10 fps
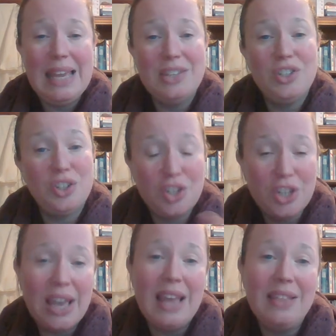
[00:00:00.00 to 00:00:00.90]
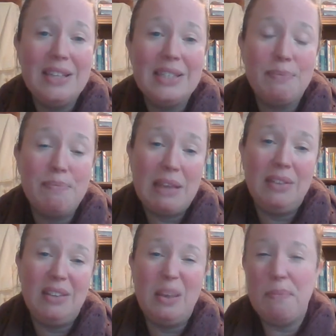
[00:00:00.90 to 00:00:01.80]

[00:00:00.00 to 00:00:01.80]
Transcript: is to share this method